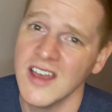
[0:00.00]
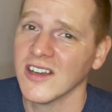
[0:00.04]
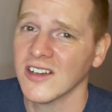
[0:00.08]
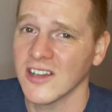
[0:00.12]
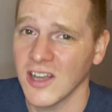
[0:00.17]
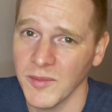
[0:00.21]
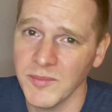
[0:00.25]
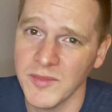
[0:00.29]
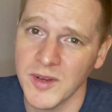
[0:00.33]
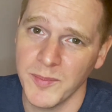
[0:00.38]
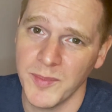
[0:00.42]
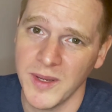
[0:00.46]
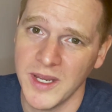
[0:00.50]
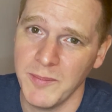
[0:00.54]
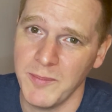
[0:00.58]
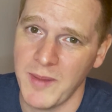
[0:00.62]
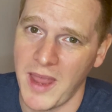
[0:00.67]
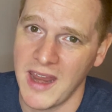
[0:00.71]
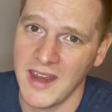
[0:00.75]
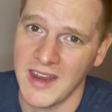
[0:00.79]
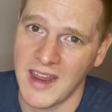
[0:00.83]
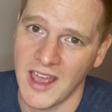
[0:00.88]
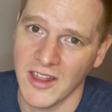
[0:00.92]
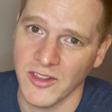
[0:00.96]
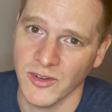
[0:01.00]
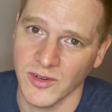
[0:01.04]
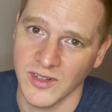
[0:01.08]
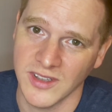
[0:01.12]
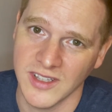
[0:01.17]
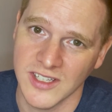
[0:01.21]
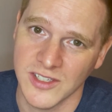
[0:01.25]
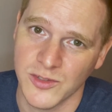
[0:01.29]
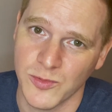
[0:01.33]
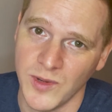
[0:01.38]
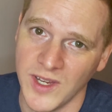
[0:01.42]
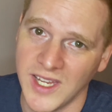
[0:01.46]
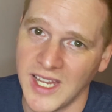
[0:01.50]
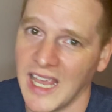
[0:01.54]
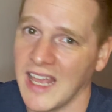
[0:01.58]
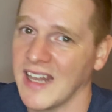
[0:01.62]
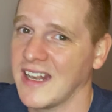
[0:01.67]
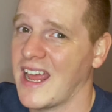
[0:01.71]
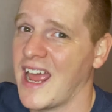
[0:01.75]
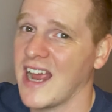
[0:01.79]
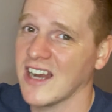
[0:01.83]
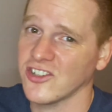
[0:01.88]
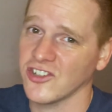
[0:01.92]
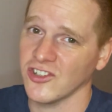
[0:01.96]
Come to Bing Bang Gathering this
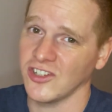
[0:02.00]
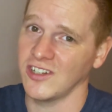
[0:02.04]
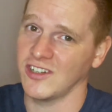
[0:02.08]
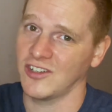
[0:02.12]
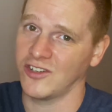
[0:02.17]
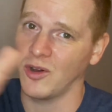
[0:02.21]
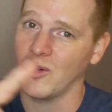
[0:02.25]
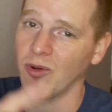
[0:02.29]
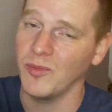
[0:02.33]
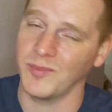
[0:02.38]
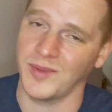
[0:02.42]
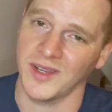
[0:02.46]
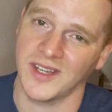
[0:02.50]
weekend. Actually don't,